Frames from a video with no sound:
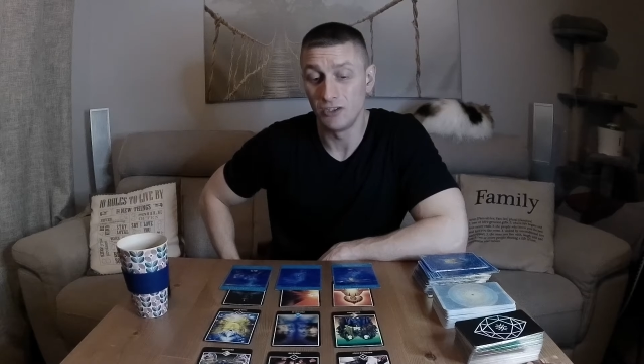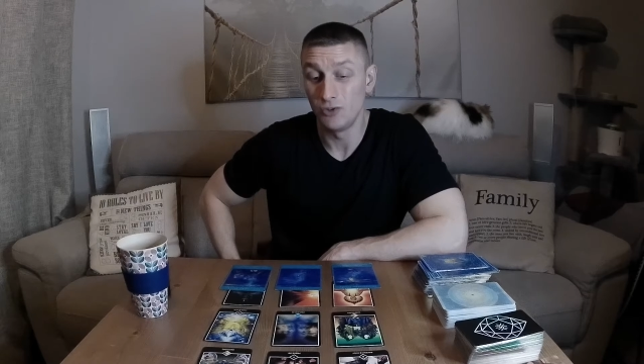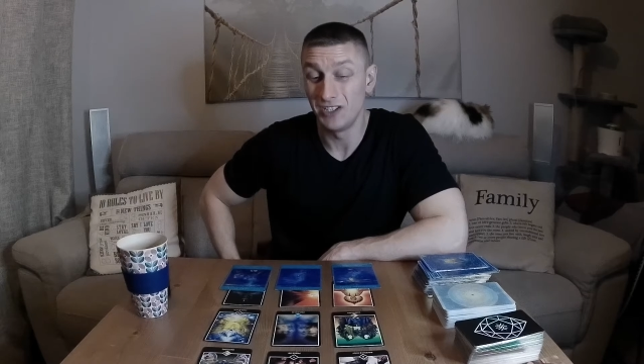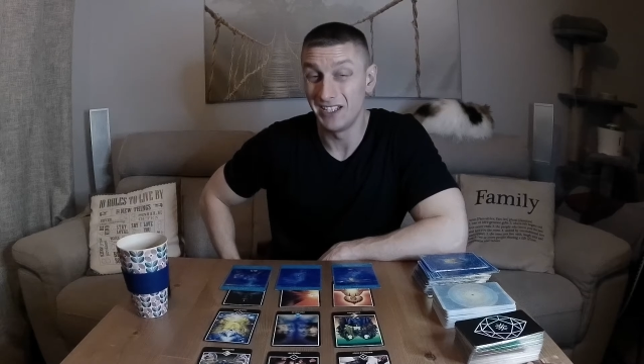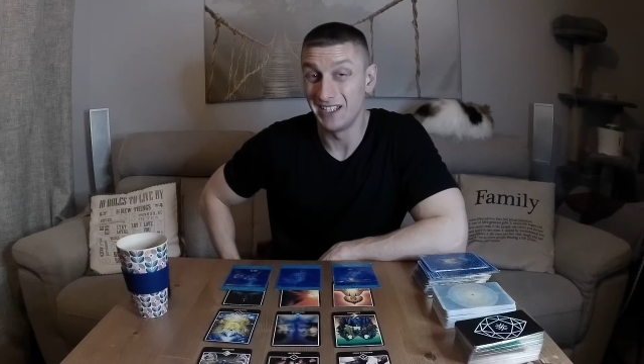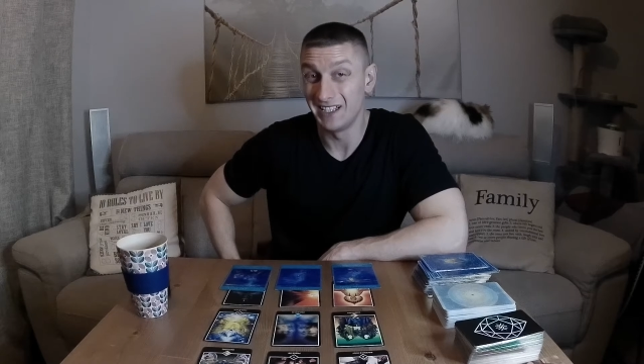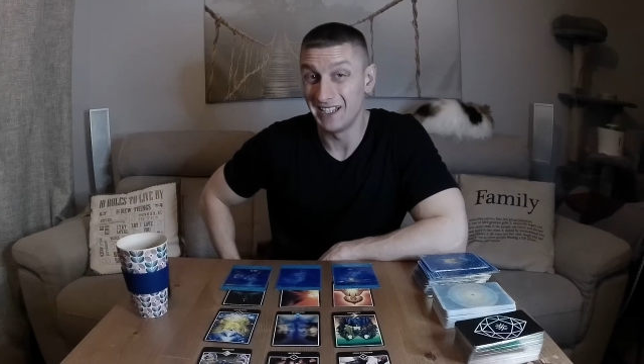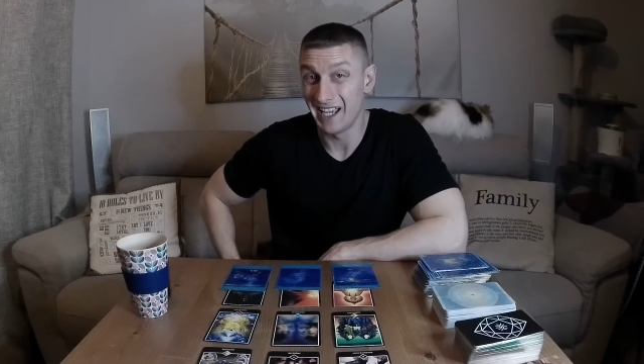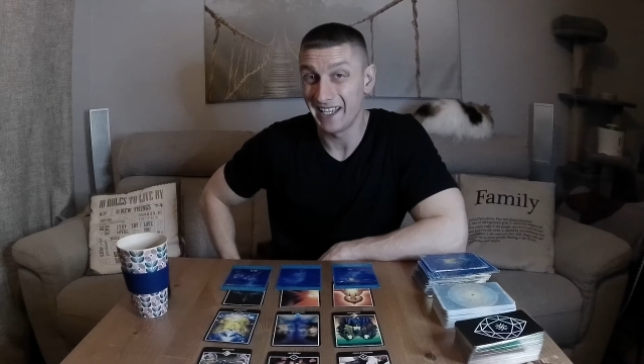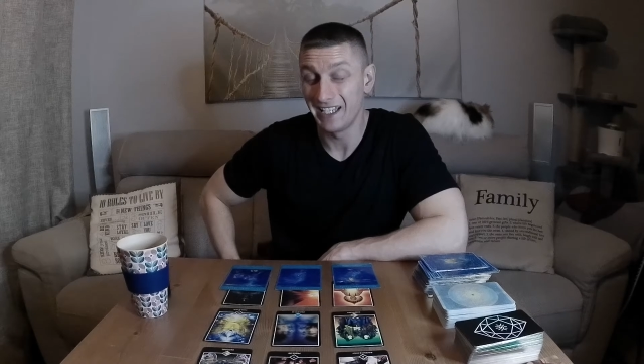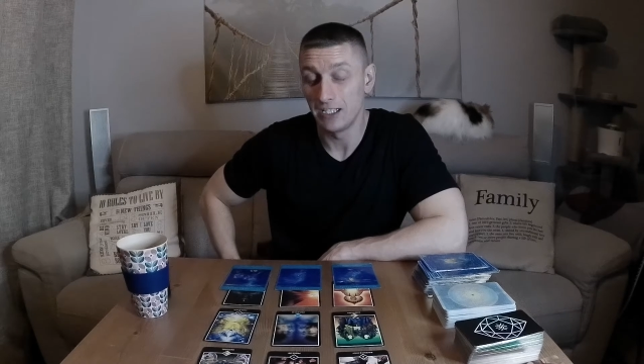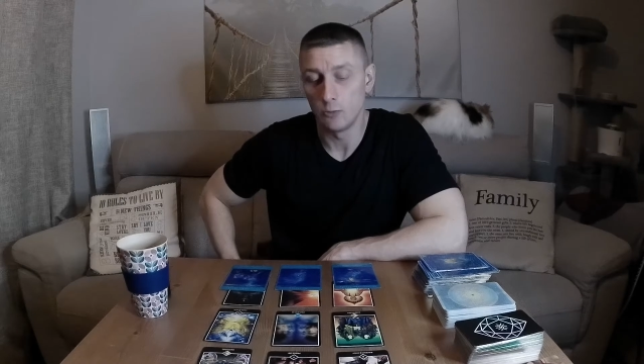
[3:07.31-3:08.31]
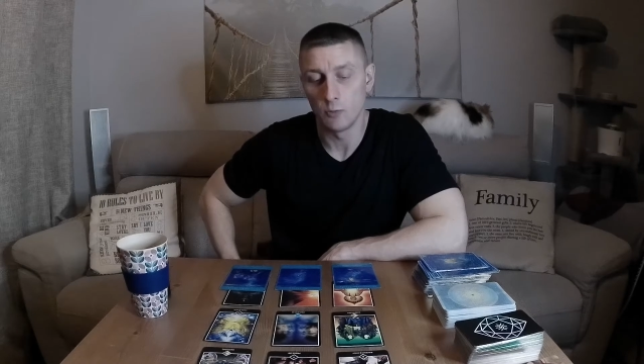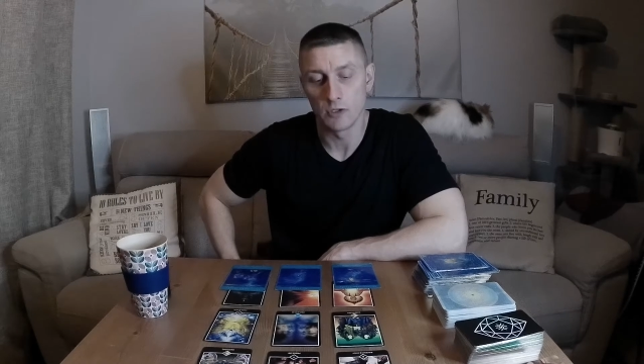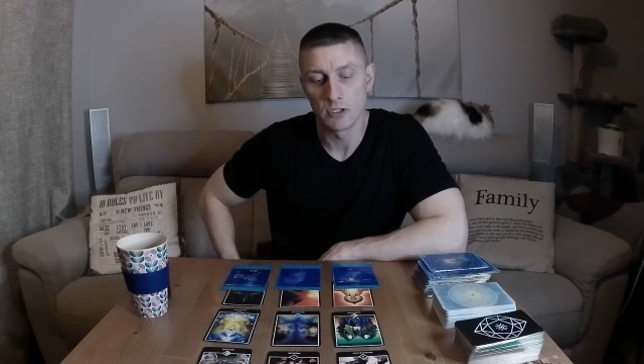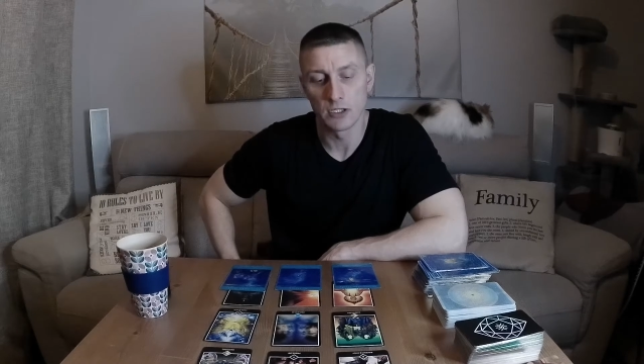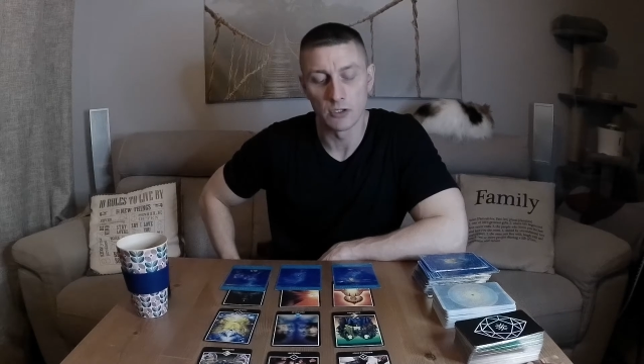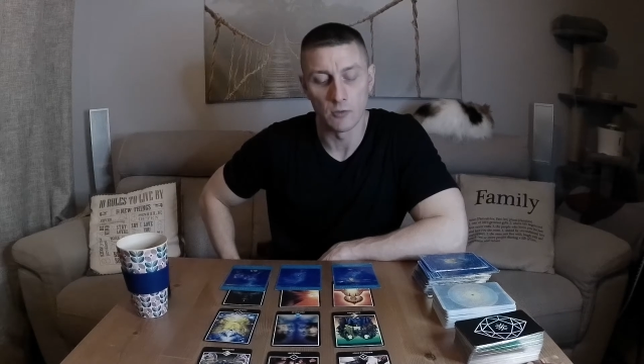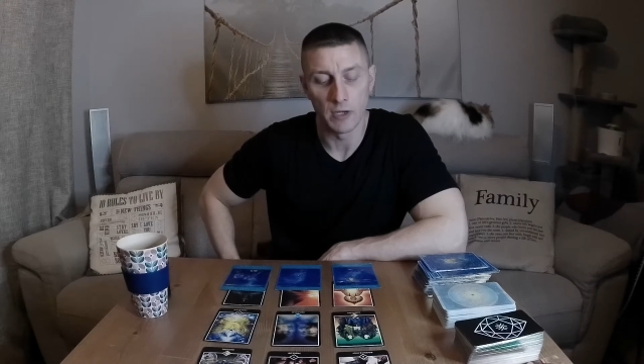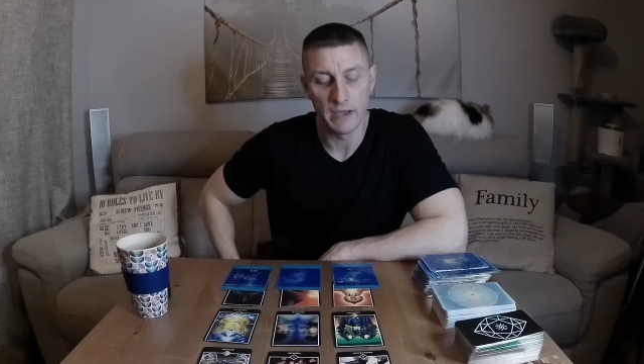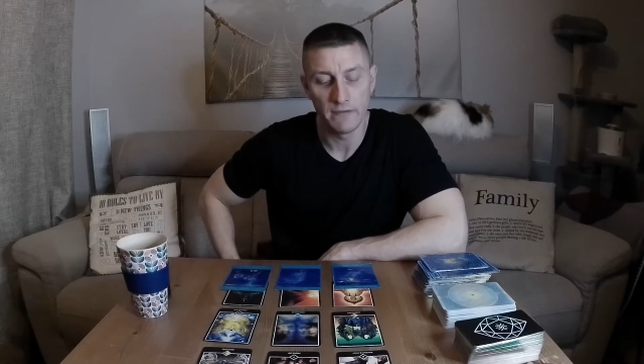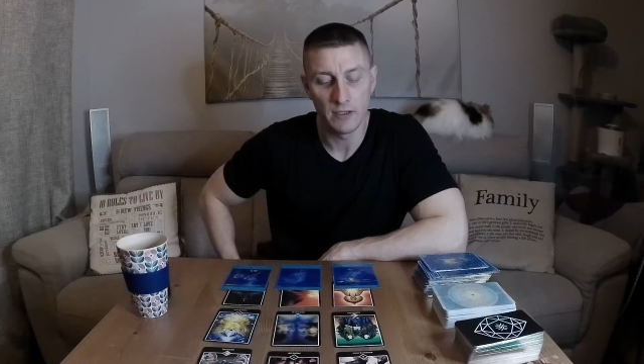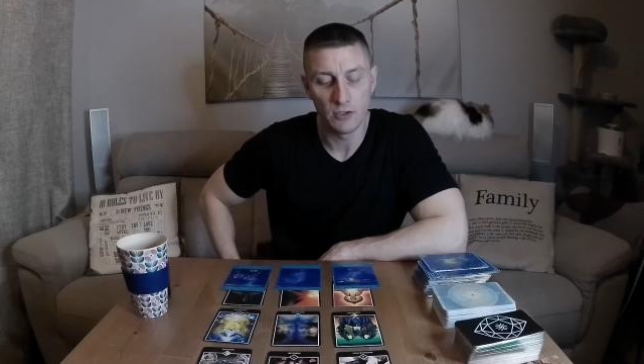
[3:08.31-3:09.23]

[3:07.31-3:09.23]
didn't like it whatsoever.